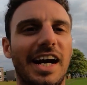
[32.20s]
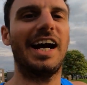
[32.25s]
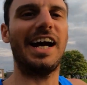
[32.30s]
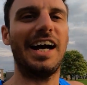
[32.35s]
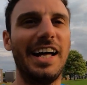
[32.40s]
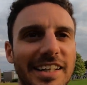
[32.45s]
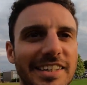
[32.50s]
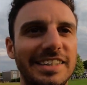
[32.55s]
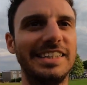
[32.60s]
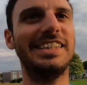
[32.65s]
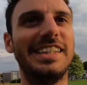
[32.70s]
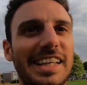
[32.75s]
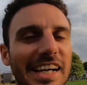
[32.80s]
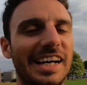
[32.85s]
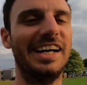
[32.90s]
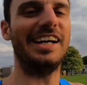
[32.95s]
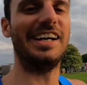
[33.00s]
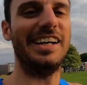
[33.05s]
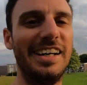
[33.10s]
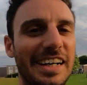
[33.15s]
and
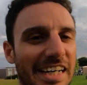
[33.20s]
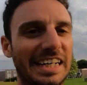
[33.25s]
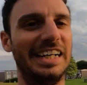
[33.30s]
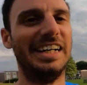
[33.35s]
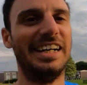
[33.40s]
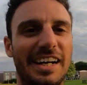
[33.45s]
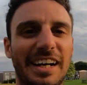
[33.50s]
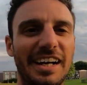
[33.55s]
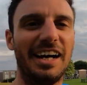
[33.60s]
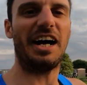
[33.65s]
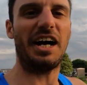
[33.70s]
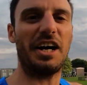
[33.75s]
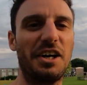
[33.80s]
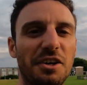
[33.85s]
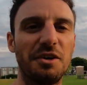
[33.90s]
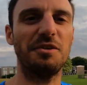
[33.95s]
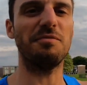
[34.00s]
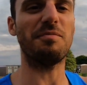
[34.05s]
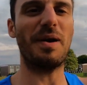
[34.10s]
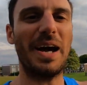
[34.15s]
I
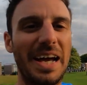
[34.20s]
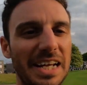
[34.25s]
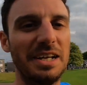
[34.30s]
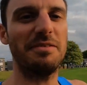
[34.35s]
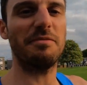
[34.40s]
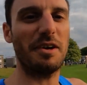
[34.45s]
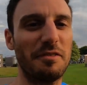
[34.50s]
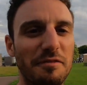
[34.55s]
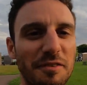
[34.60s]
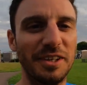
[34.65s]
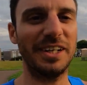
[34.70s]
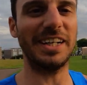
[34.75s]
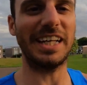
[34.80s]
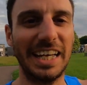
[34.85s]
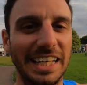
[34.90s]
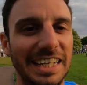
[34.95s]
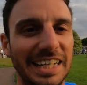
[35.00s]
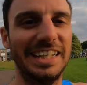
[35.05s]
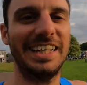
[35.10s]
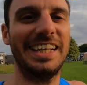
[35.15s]
got pain in my foot
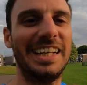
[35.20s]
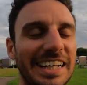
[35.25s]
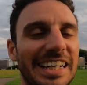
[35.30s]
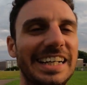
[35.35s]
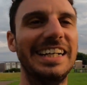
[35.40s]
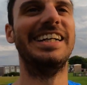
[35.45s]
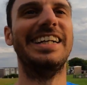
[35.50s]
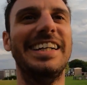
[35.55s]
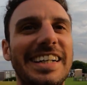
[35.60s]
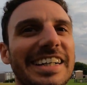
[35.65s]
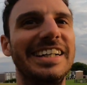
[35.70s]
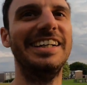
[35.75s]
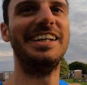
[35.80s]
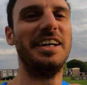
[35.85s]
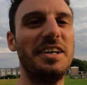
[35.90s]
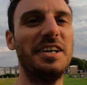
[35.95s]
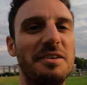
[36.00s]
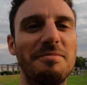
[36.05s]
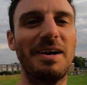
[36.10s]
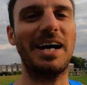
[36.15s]
again.
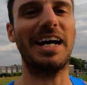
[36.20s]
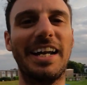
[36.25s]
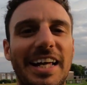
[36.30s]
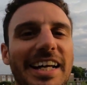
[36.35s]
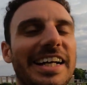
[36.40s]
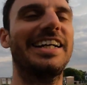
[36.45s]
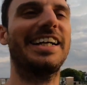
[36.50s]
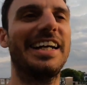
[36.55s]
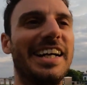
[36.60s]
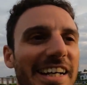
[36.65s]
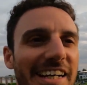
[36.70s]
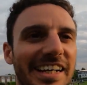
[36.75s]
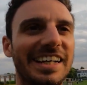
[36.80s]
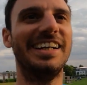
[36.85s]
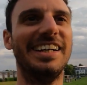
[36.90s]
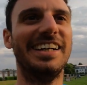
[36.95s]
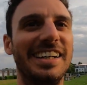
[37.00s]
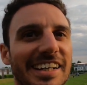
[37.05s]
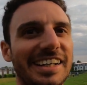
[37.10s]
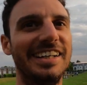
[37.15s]
Panic.
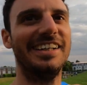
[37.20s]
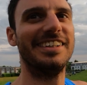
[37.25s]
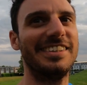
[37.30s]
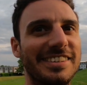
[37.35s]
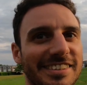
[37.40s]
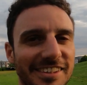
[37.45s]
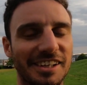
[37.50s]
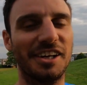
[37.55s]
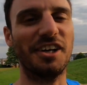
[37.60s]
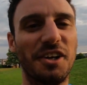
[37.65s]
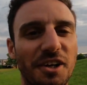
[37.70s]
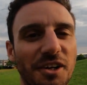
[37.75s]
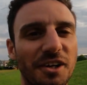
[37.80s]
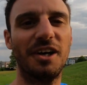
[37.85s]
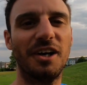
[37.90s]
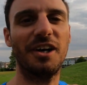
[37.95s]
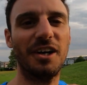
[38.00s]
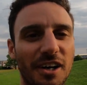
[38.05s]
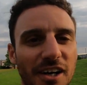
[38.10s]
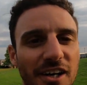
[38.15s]
So
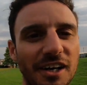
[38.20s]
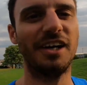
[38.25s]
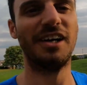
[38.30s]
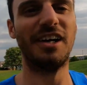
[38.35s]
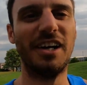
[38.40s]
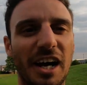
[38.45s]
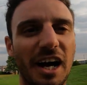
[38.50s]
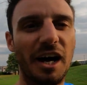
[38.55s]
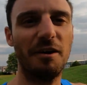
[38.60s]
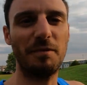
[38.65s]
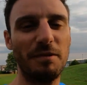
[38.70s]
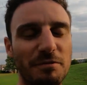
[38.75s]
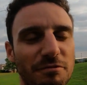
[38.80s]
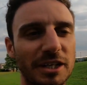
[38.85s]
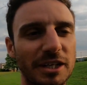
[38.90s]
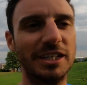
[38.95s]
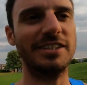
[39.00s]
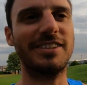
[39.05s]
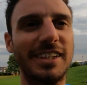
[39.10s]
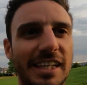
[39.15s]
I've been
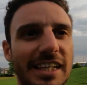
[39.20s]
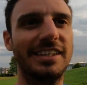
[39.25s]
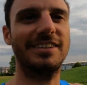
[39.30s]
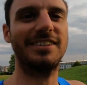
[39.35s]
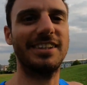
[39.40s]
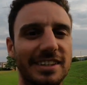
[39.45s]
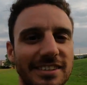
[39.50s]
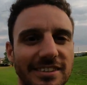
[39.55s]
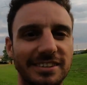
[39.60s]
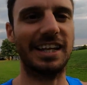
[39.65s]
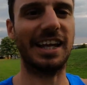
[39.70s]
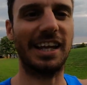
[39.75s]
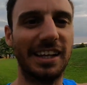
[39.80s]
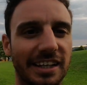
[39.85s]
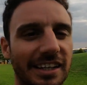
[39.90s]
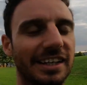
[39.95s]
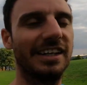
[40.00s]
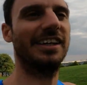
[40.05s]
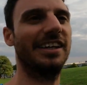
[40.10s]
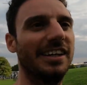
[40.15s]
resting it since
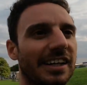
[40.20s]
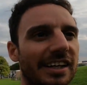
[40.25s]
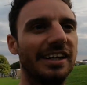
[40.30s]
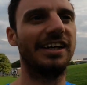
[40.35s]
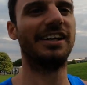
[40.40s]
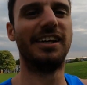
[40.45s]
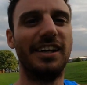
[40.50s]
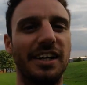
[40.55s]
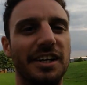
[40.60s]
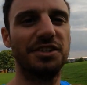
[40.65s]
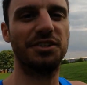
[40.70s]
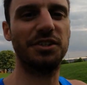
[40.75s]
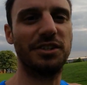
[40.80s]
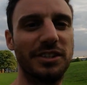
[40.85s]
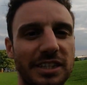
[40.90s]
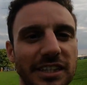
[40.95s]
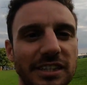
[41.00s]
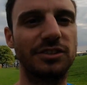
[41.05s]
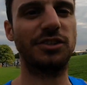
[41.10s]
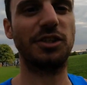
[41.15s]
then. So I
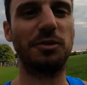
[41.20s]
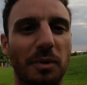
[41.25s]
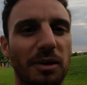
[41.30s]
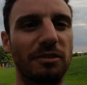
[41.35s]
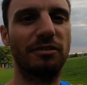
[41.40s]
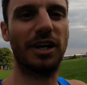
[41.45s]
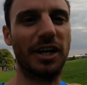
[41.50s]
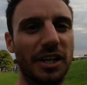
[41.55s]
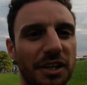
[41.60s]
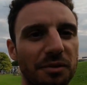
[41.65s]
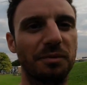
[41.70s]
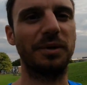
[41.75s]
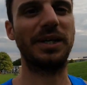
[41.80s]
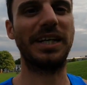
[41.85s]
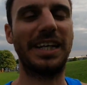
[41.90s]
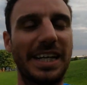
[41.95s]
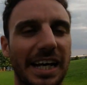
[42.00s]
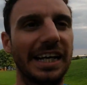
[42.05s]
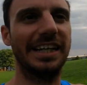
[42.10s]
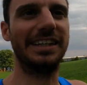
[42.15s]
didn't do my run at the
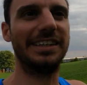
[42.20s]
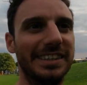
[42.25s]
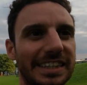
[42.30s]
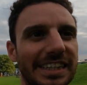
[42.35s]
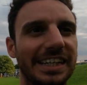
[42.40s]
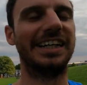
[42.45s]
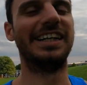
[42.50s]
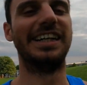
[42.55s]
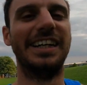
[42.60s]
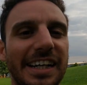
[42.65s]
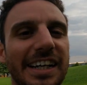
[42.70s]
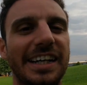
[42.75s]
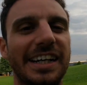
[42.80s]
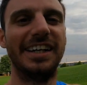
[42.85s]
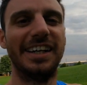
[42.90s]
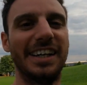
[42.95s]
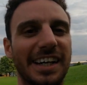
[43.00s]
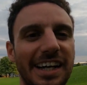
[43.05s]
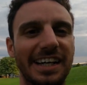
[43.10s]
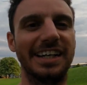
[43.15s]
weekend
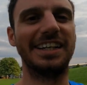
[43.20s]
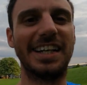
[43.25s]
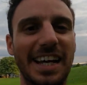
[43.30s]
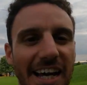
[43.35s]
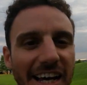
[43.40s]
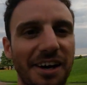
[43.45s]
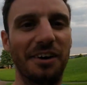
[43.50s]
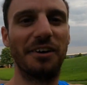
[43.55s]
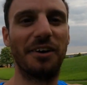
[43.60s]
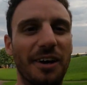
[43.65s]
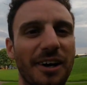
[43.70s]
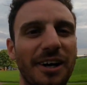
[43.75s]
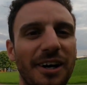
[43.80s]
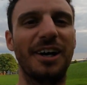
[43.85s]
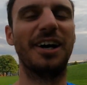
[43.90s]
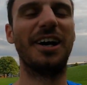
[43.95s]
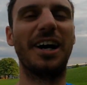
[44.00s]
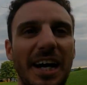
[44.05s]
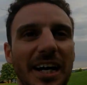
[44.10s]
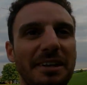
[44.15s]
and now
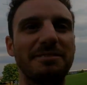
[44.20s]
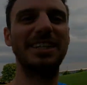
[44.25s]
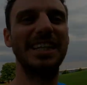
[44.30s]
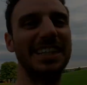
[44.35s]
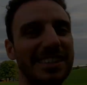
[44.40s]
I am